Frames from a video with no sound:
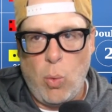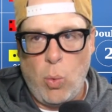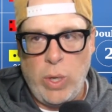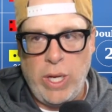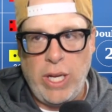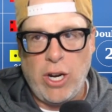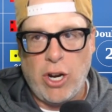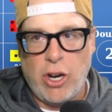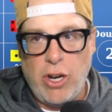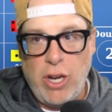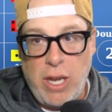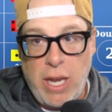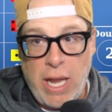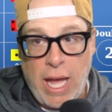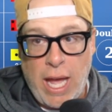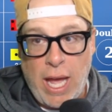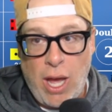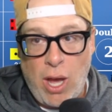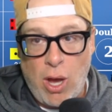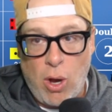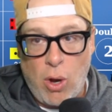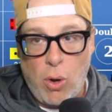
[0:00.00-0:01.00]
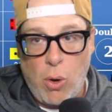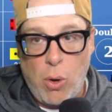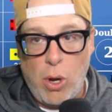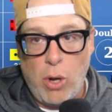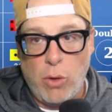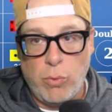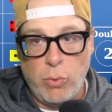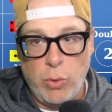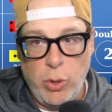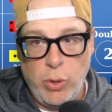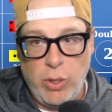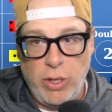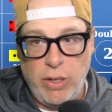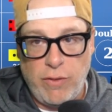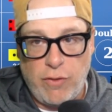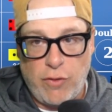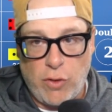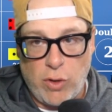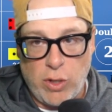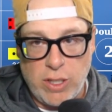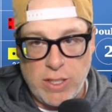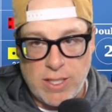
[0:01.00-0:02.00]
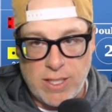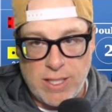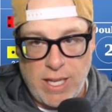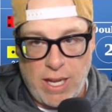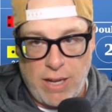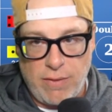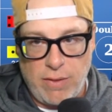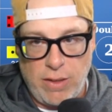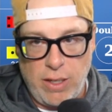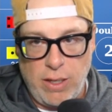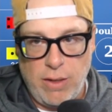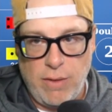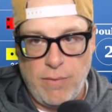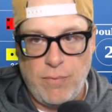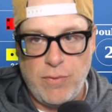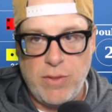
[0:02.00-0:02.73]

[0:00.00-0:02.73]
We are now rooting for a 7.